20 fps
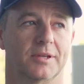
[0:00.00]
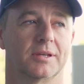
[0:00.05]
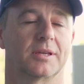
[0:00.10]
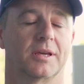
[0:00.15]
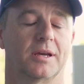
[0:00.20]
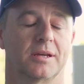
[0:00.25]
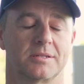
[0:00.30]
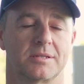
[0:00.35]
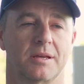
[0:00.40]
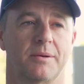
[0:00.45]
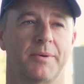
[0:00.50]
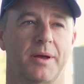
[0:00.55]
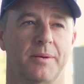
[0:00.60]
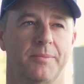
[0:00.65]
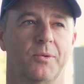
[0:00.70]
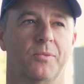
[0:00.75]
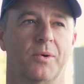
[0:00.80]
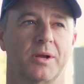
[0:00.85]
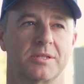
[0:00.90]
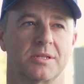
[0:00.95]
Okay, so maybe
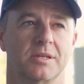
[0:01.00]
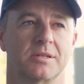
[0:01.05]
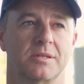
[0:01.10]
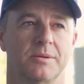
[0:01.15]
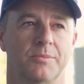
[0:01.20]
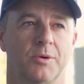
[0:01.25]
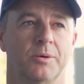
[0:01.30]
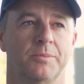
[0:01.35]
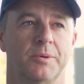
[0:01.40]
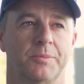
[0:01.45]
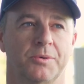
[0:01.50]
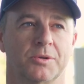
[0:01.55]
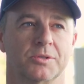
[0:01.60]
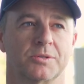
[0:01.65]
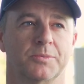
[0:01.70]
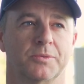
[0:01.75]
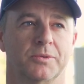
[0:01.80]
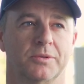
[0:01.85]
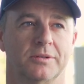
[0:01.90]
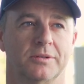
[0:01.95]
160 might be possible.